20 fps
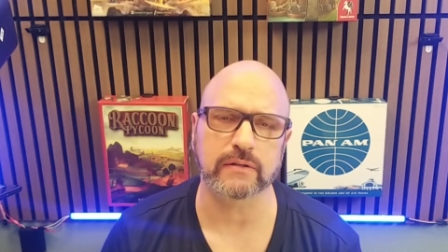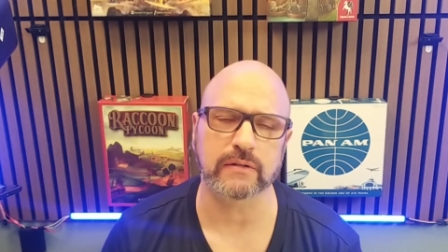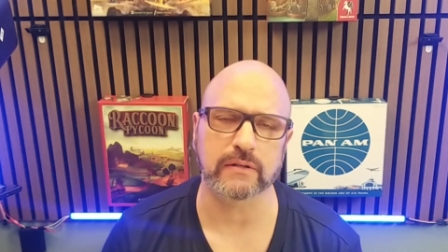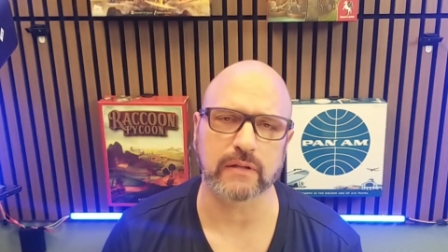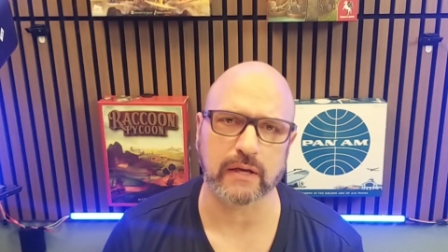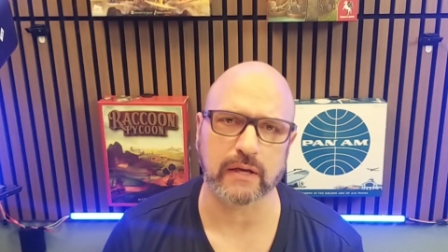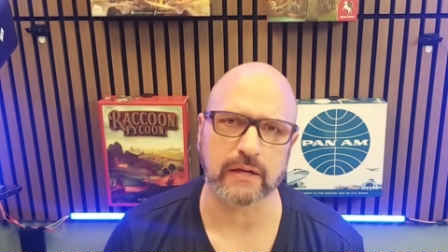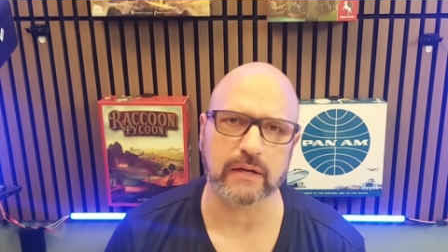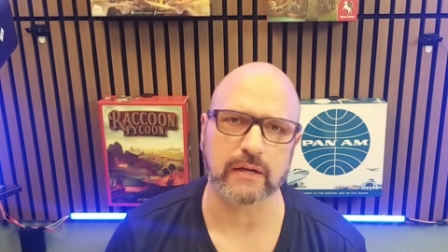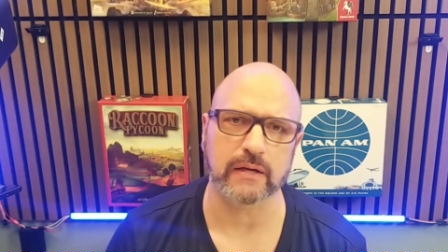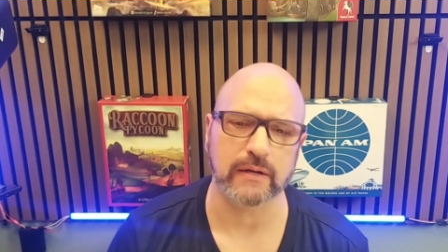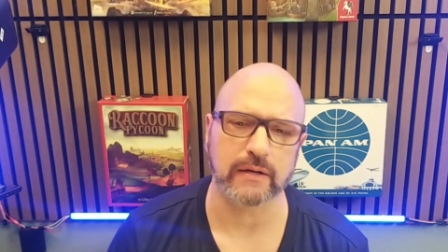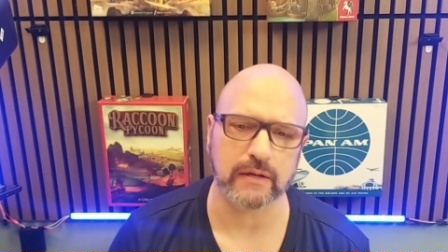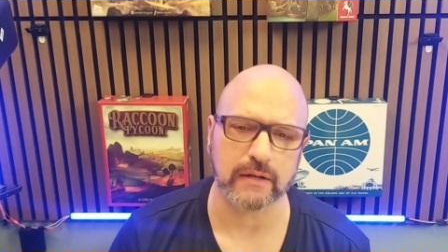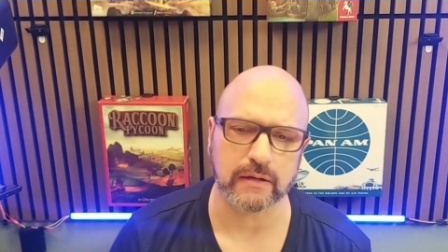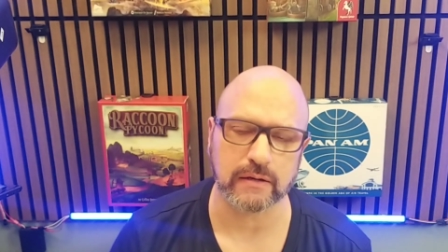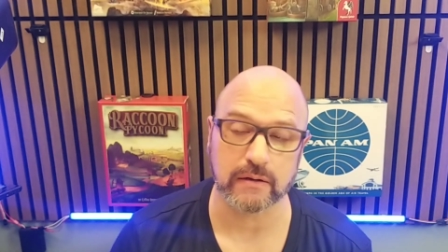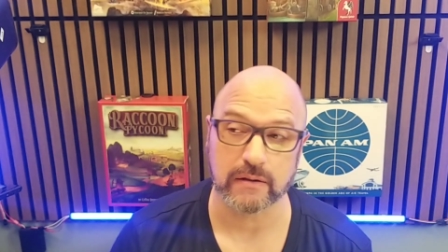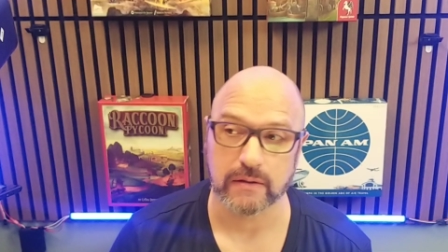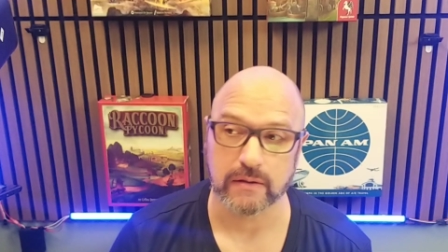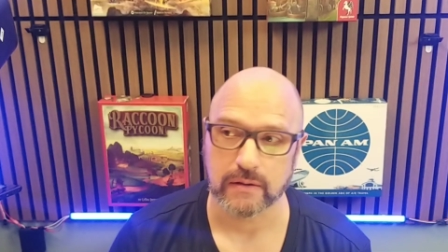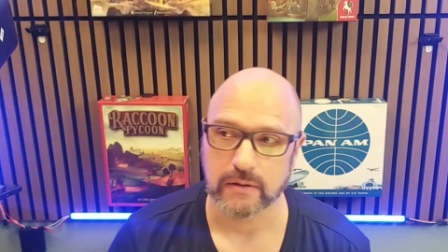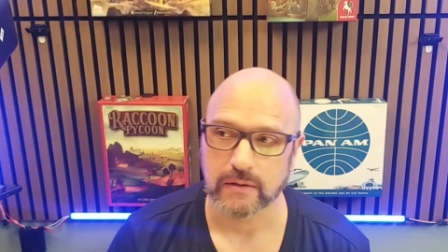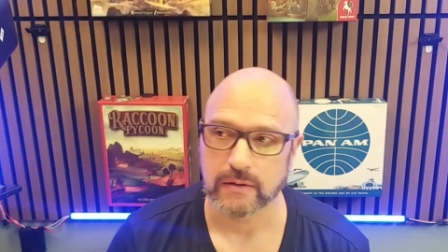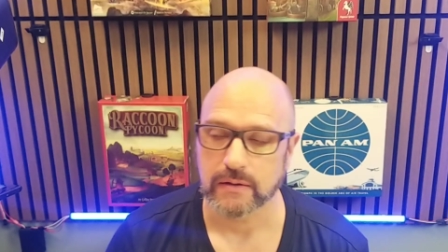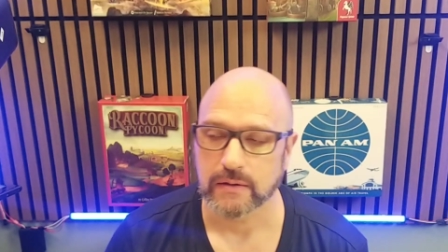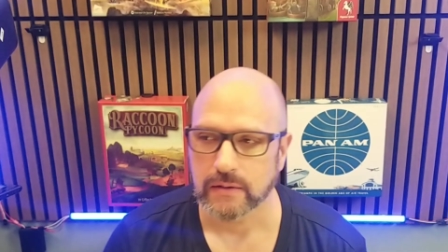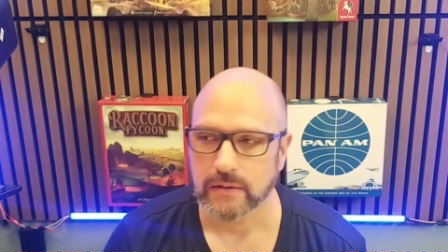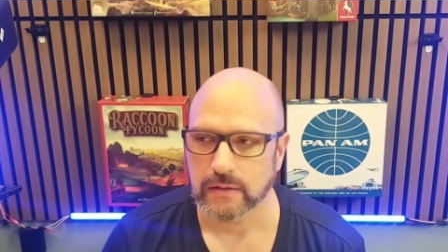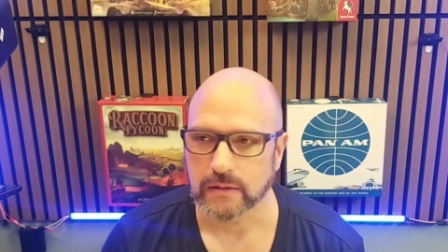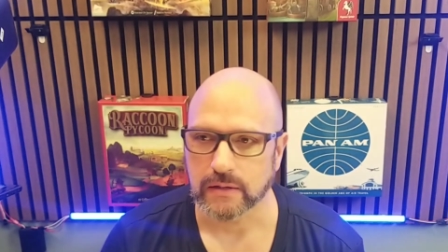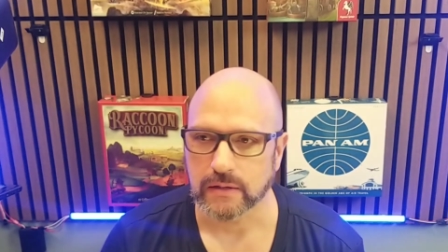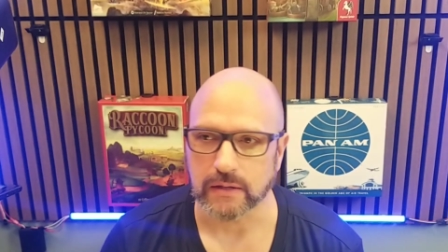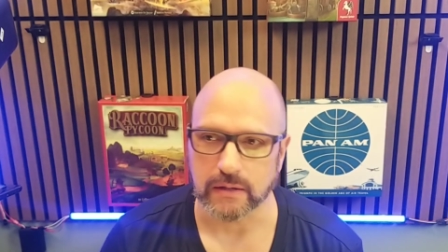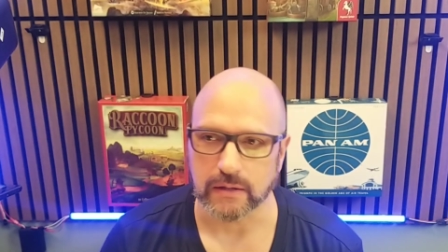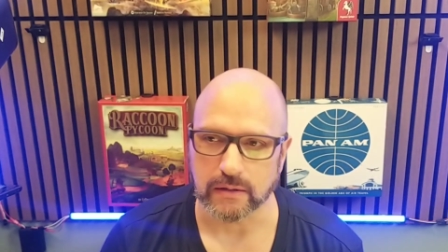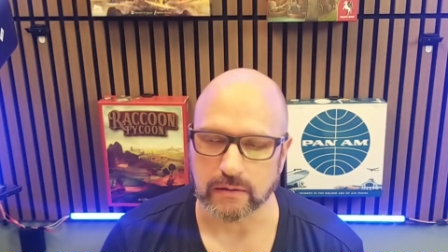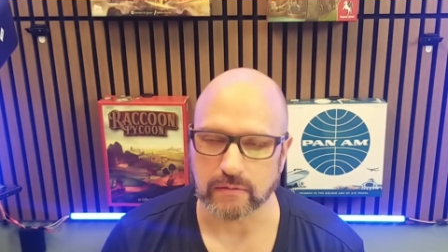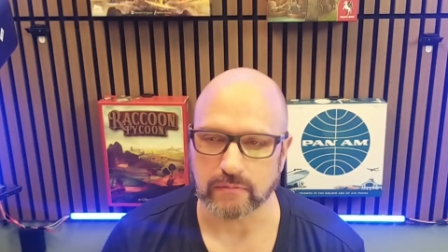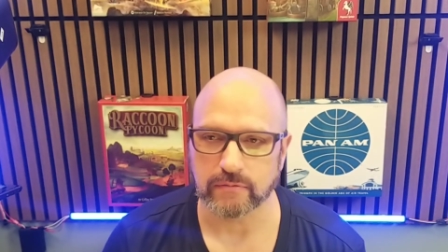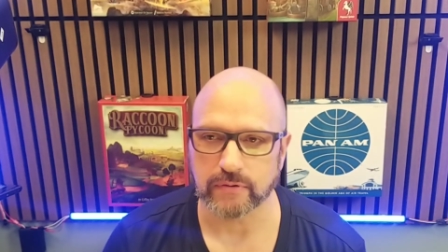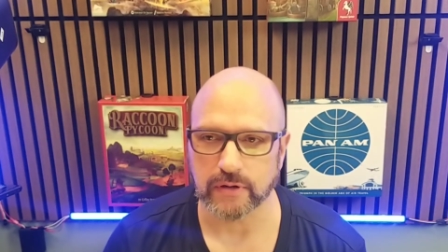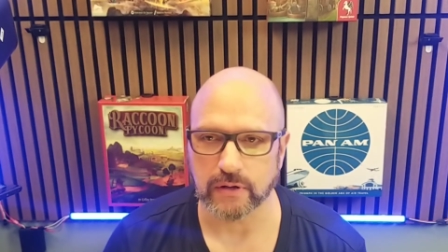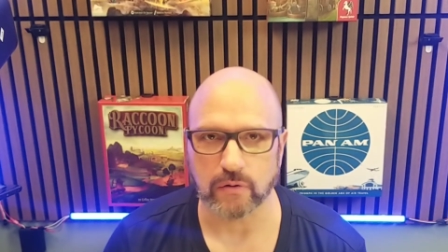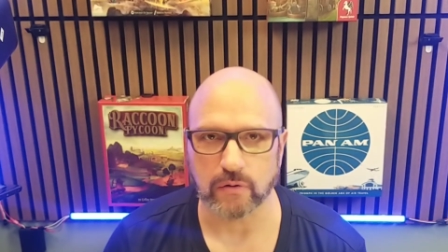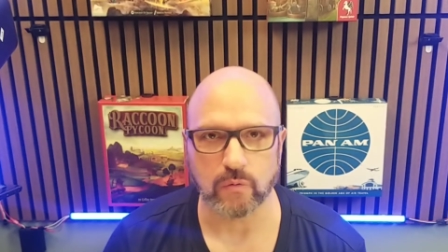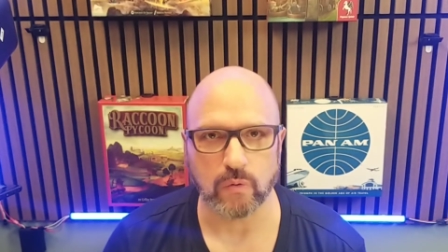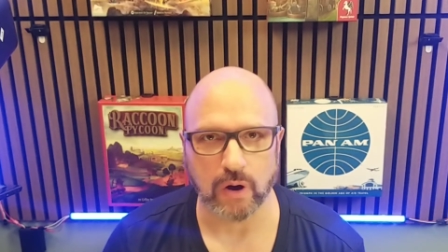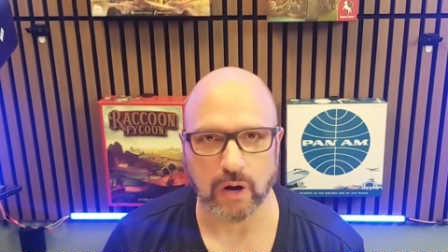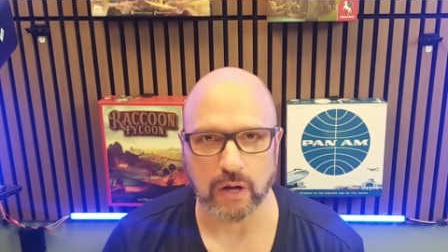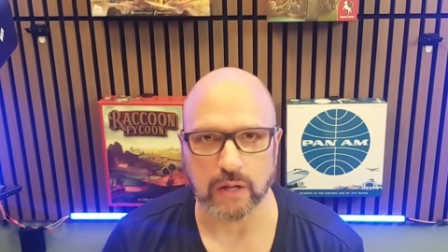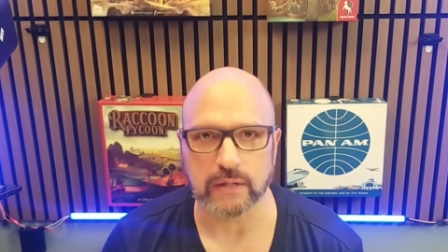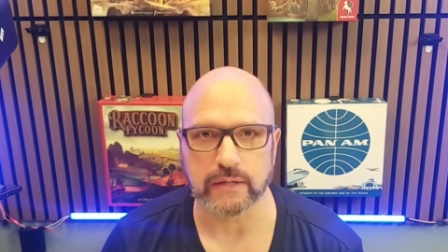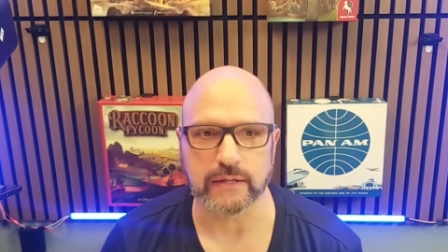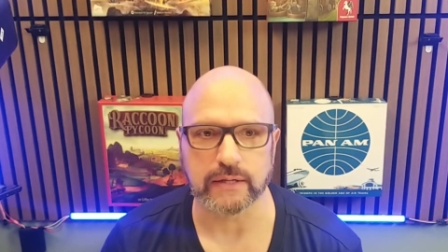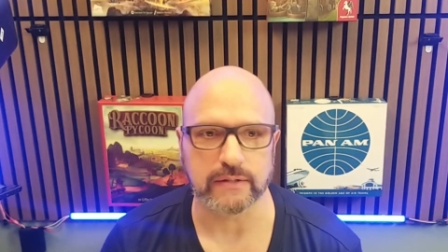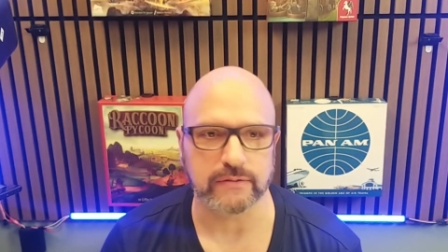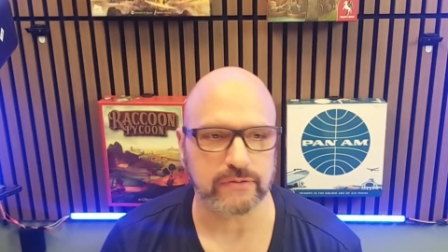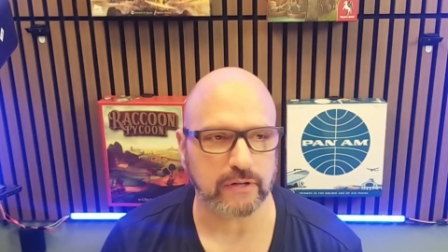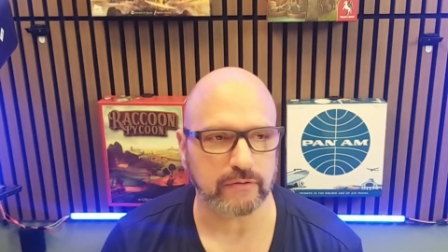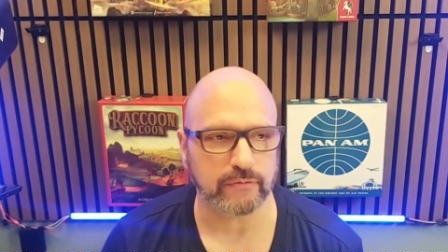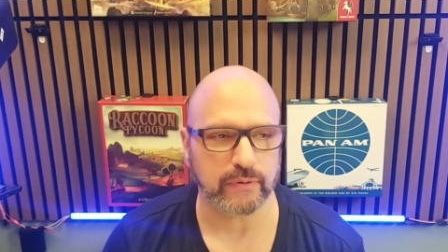and lighting and video quality and stuff.